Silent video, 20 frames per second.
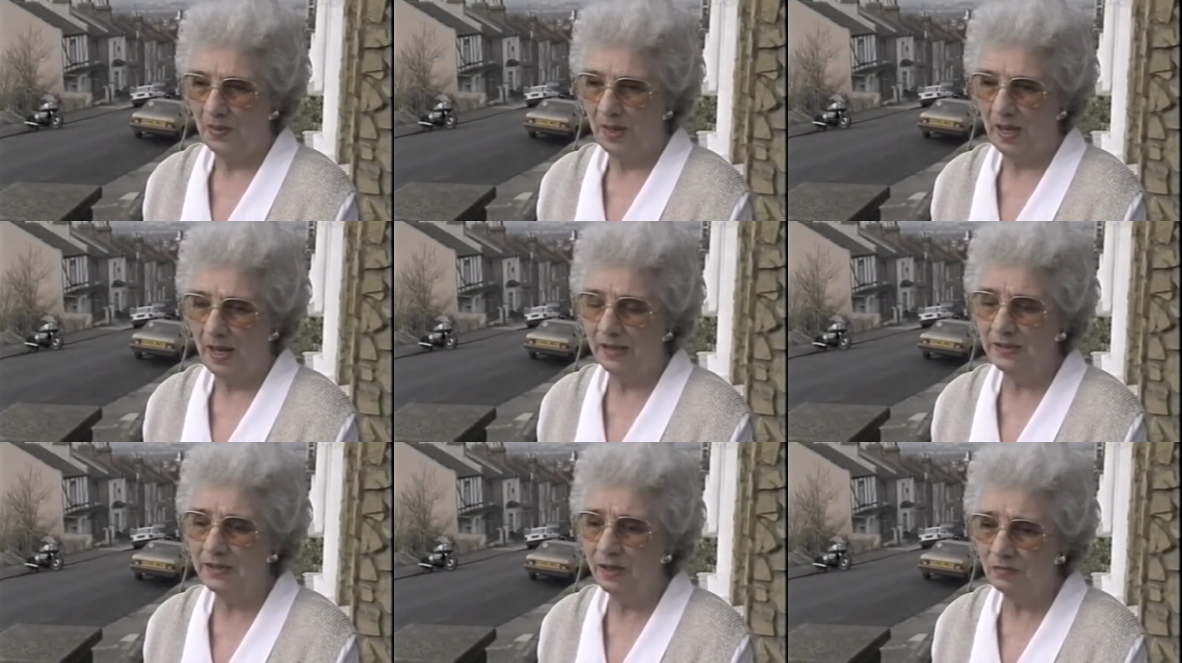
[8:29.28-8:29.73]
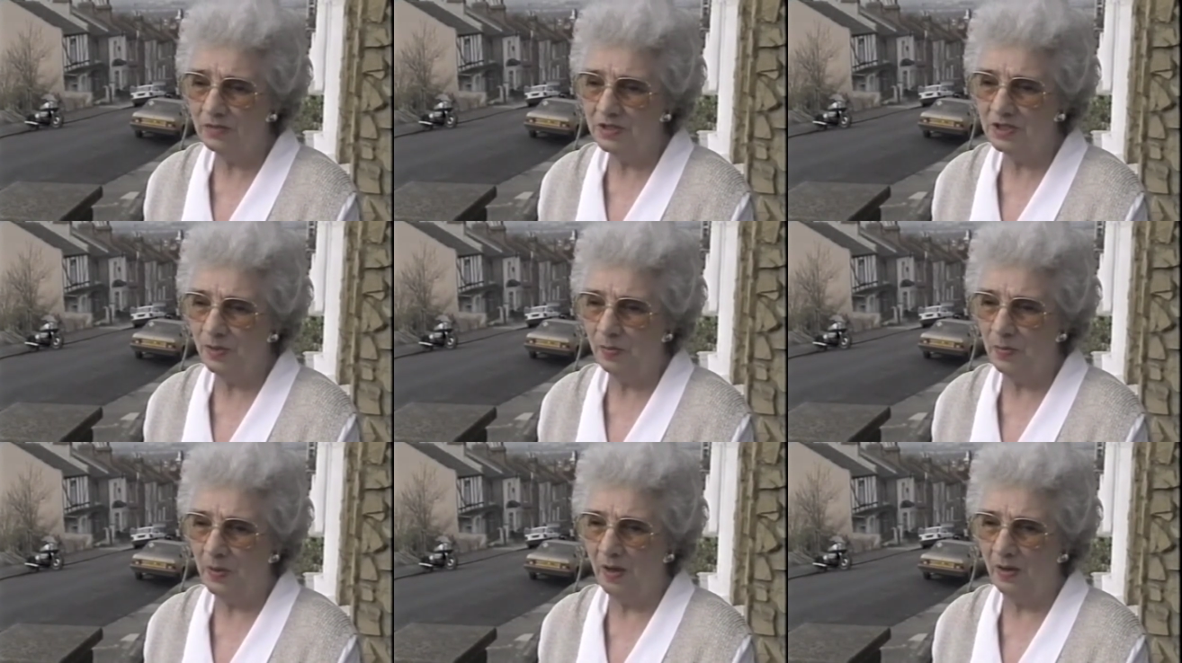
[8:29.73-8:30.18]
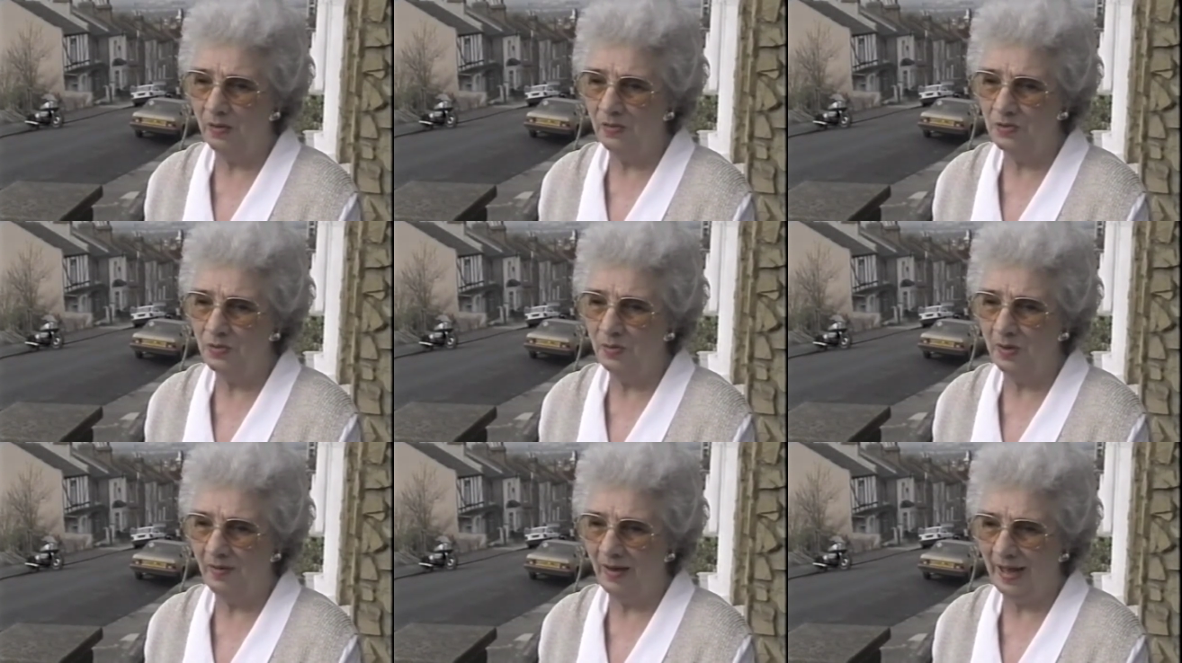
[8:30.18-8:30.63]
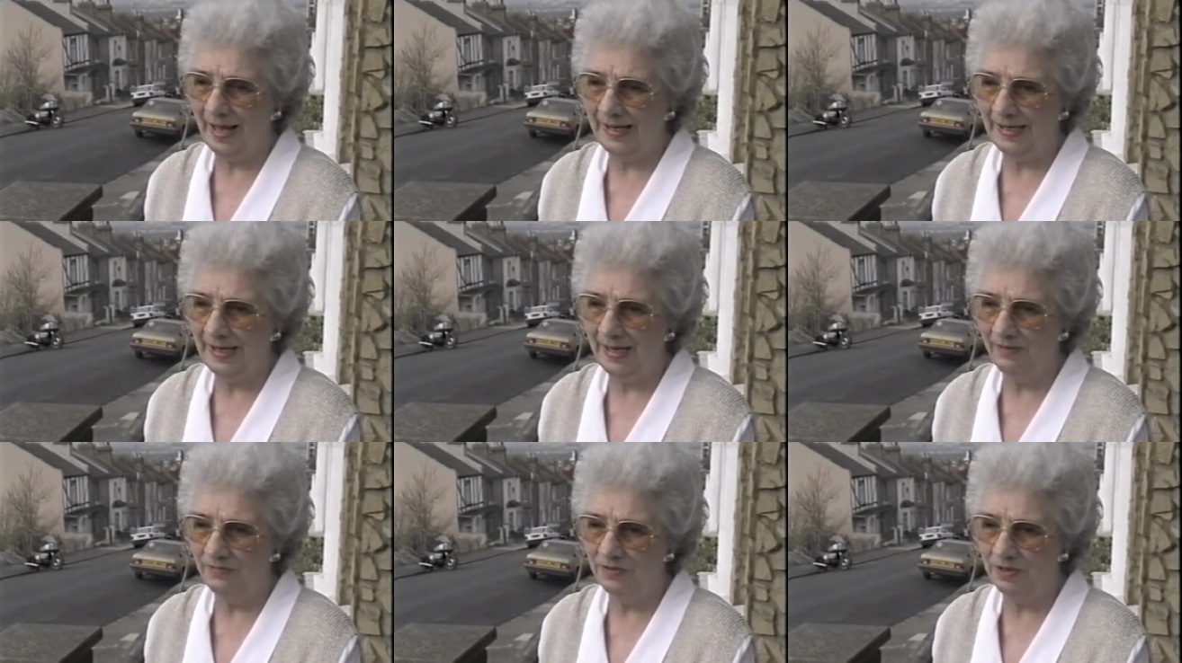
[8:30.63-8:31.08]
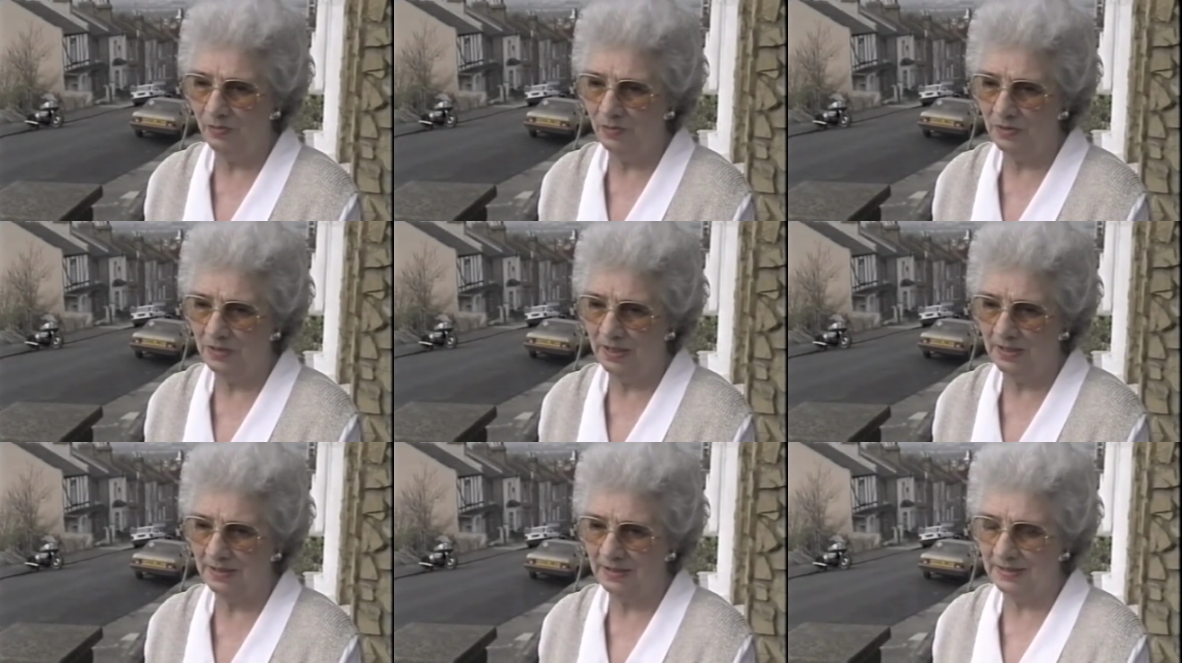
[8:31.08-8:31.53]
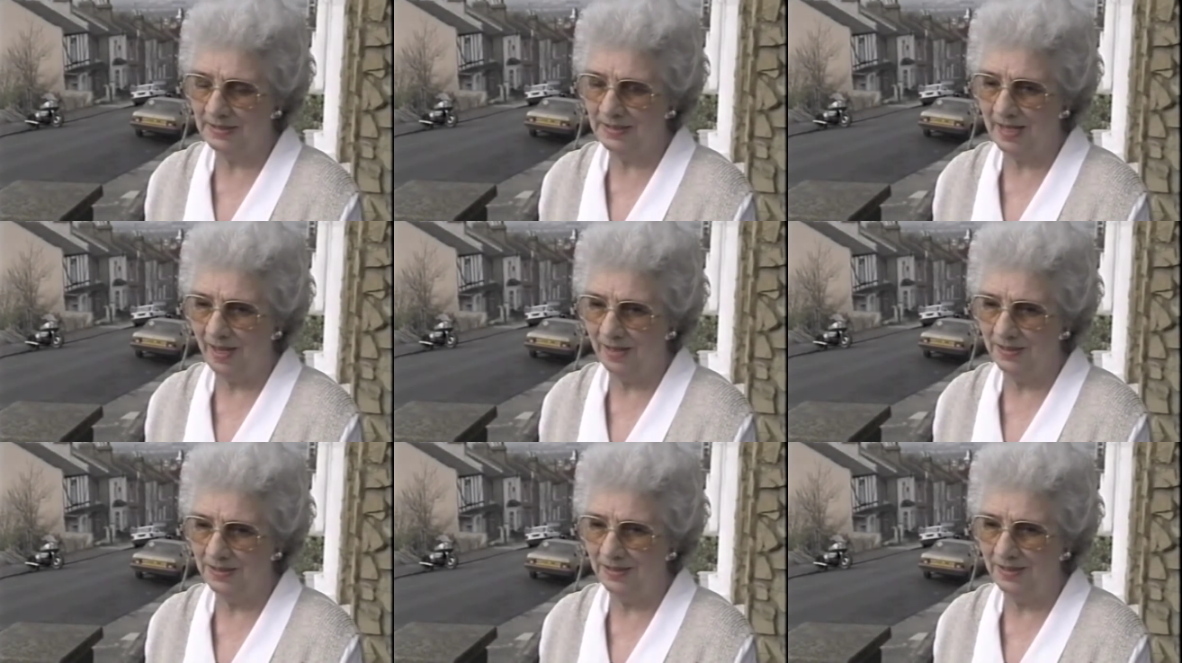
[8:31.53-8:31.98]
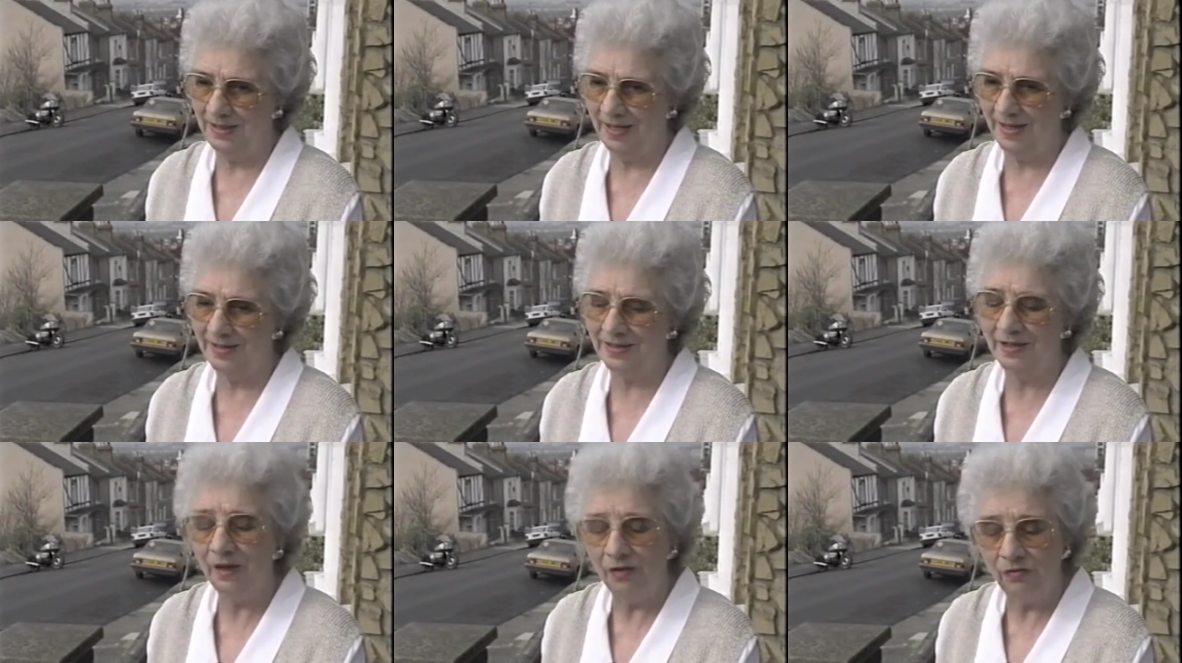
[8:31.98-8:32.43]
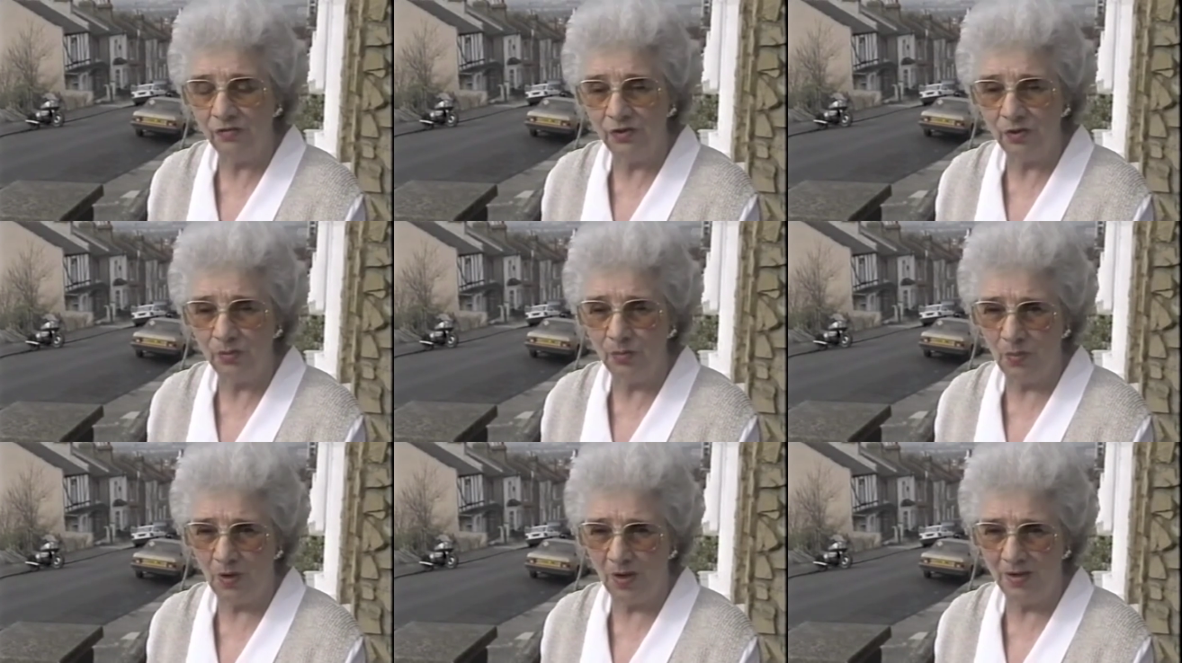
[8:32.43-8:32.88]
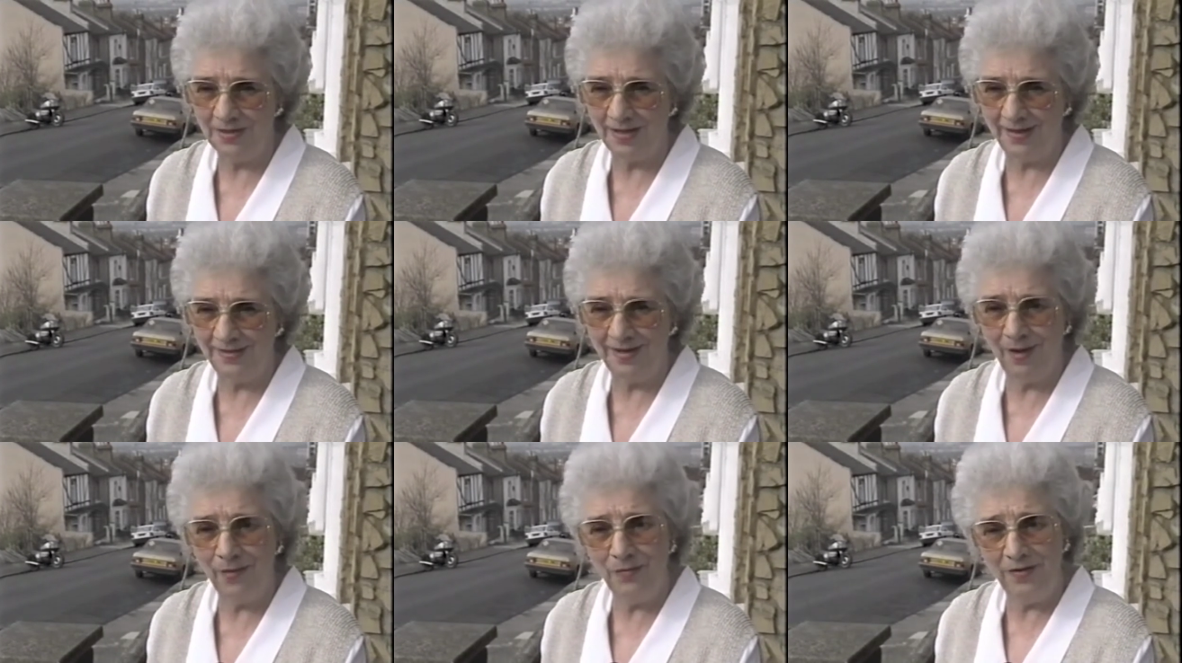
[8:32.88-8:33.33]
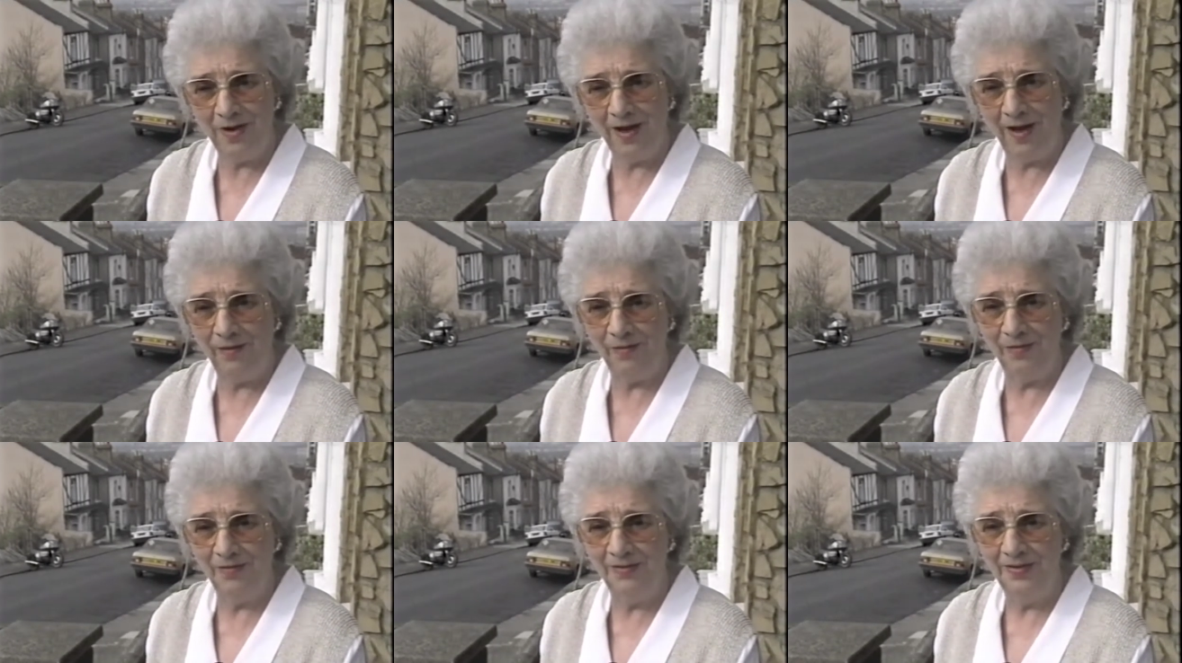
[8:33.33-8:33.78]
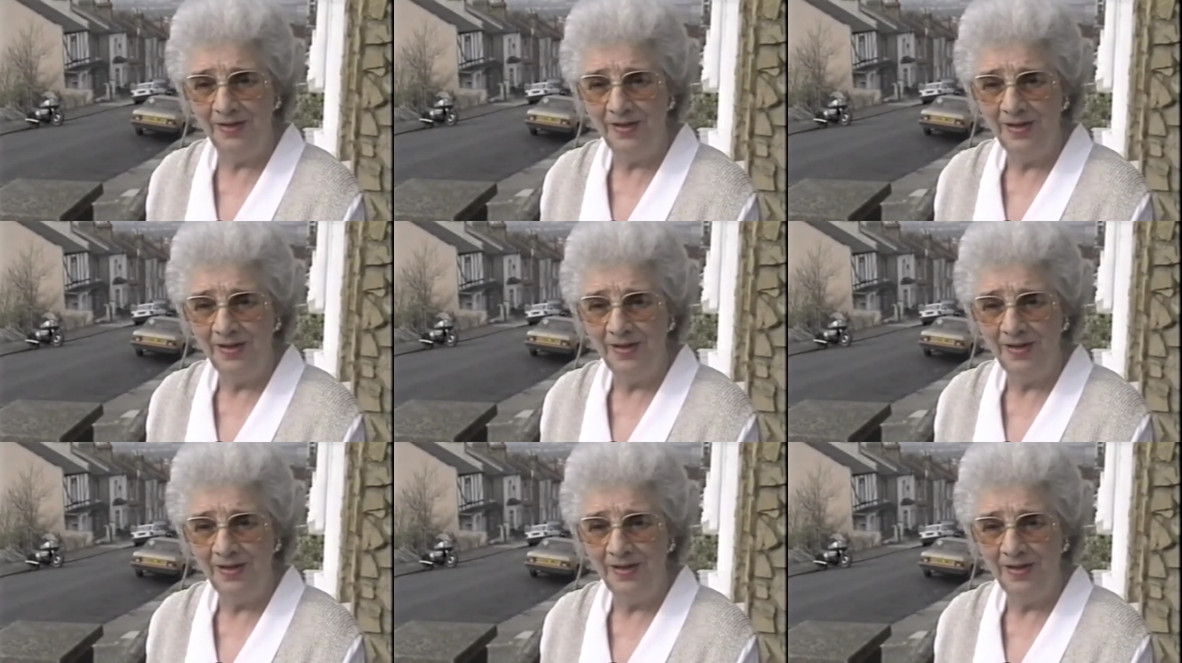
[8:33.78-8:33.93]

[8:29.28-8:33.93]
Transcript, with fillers: I don't suppose where I lived it was exciting as London was. I don't know.